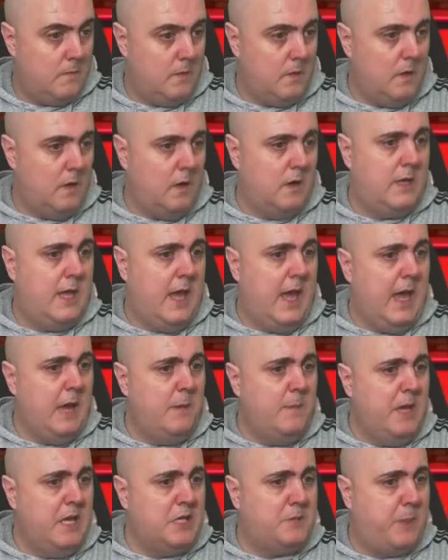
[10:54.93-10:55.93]
Oh,
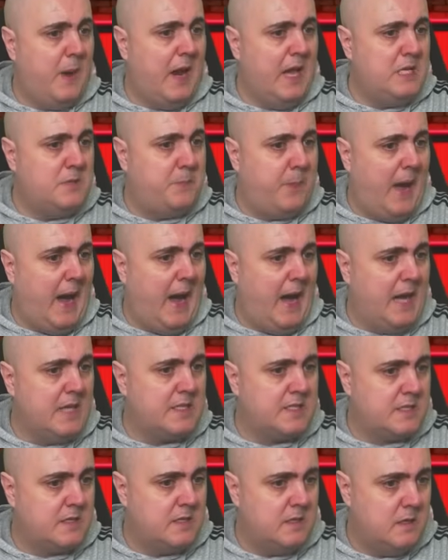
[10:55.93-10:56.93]
again, misplaced
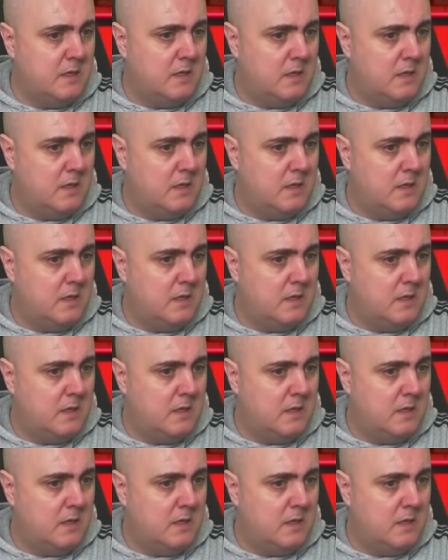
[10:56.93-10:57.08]
pass.